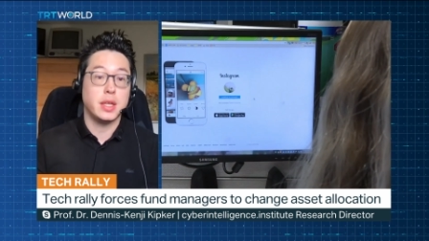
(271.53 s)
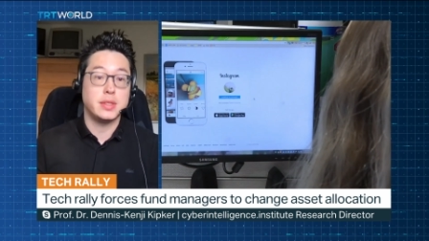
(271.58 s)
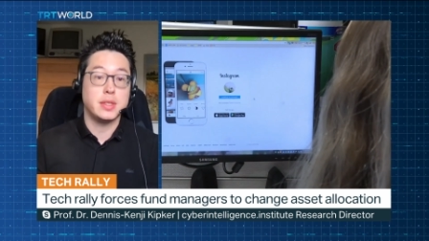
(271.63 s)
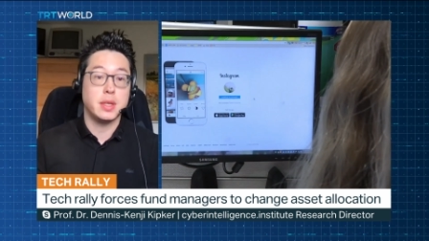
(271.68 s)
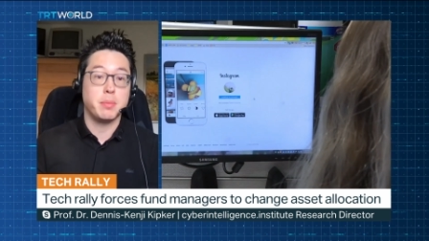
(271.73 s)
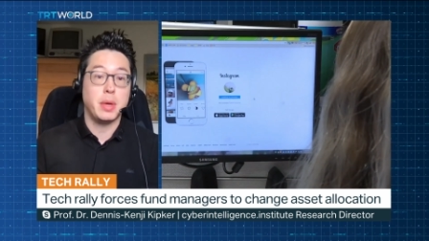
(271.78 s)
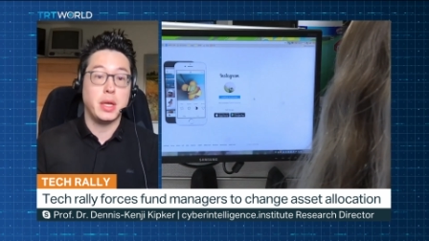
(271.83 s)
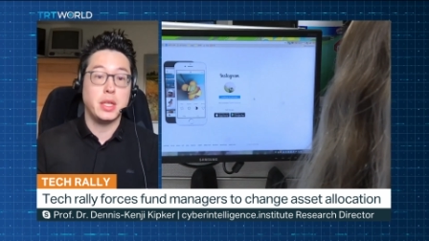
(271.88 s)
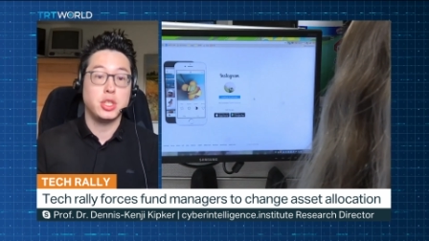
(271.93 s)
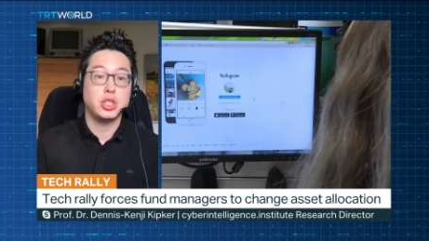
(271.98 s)
as
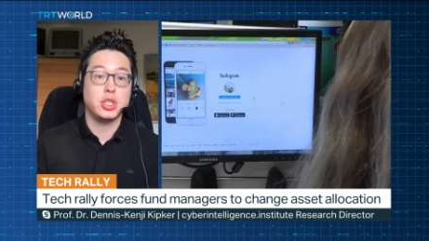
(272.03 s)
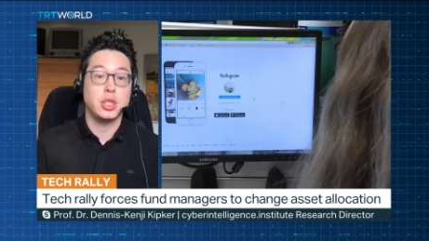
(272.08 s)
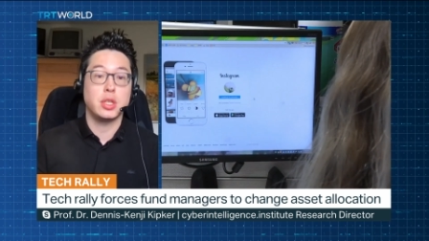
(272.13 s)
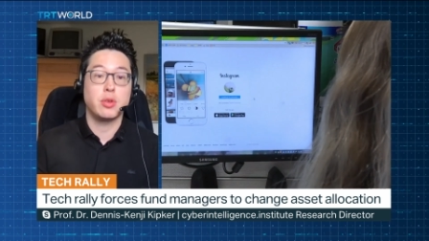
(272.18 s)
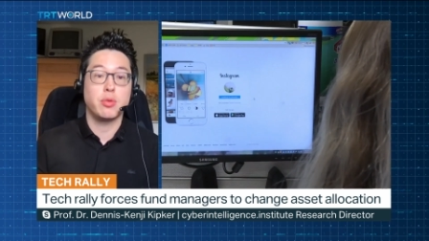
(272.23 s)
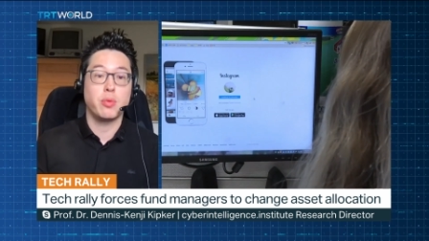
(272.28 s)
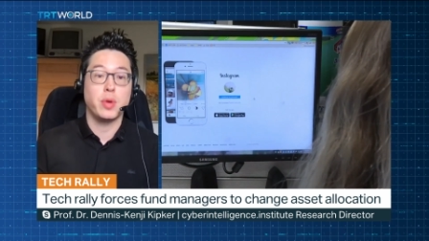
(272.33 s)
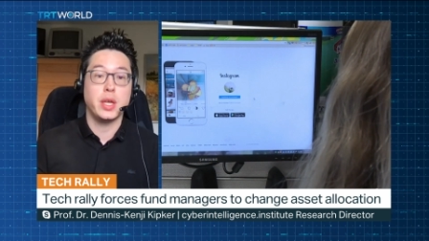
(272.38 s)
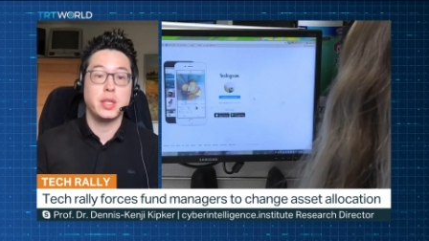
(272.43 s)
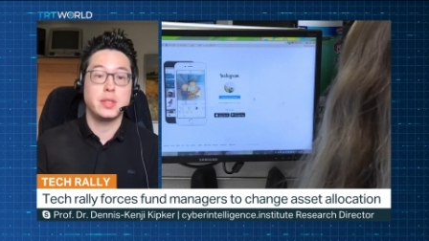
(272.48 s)
I mentioned, it
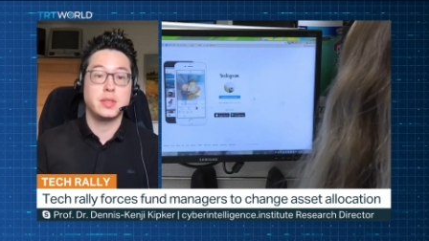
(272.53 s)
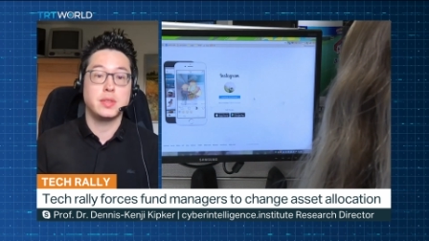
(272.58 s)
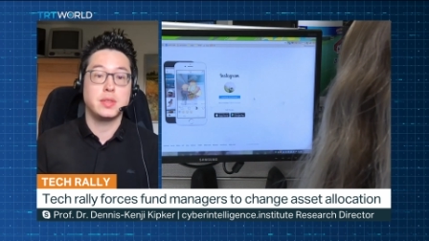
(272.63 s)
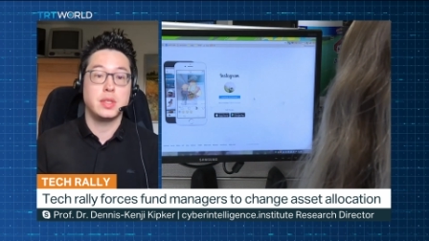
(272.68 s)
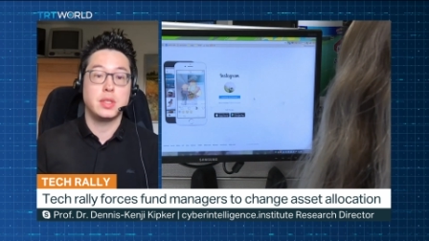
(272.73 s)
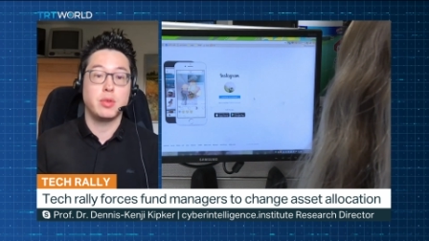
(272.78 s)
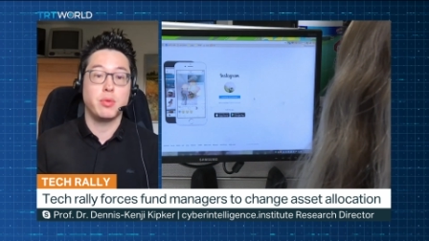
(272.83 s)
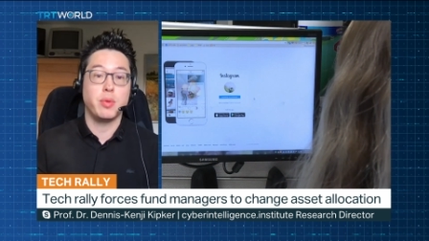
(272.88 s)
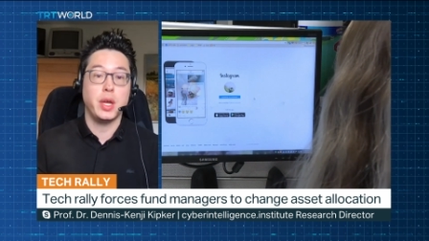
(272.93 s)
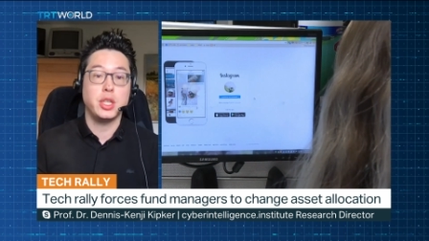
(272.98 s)
creates a
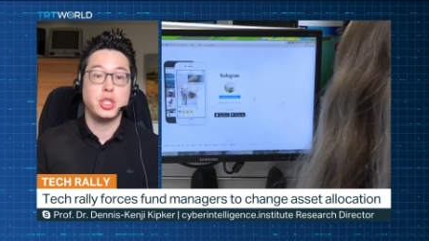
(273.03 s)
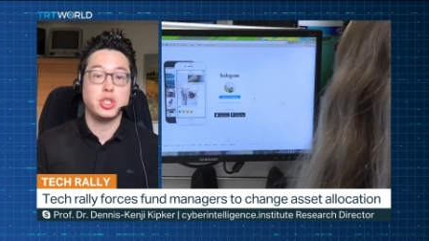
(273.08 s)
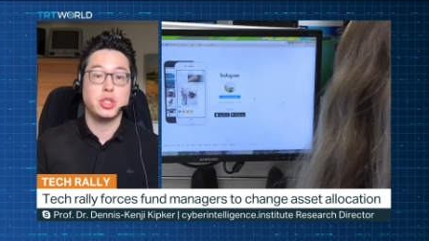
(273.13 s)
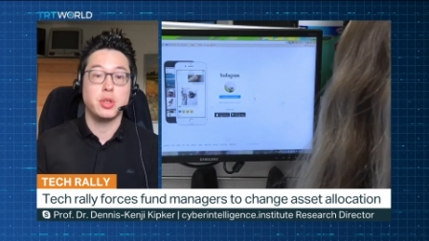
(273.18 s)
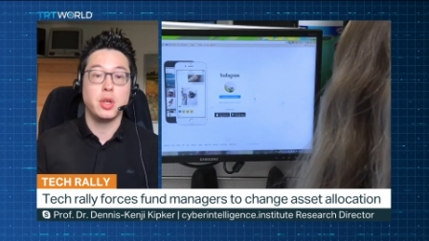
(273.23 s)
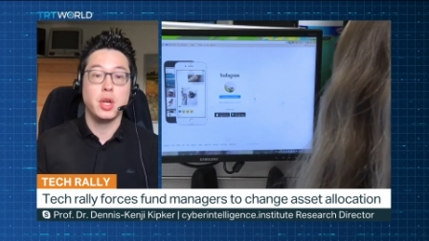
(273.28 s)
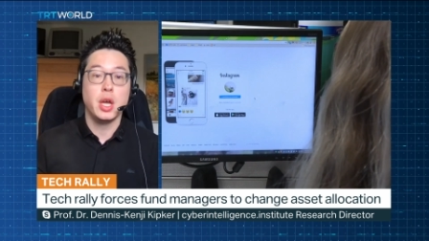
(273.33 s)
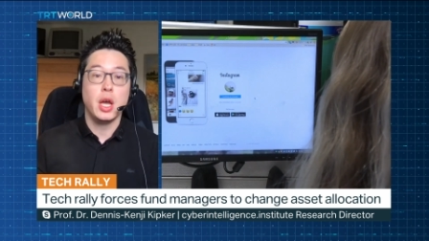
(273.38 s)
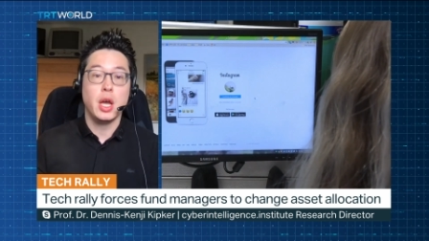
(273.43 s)
situation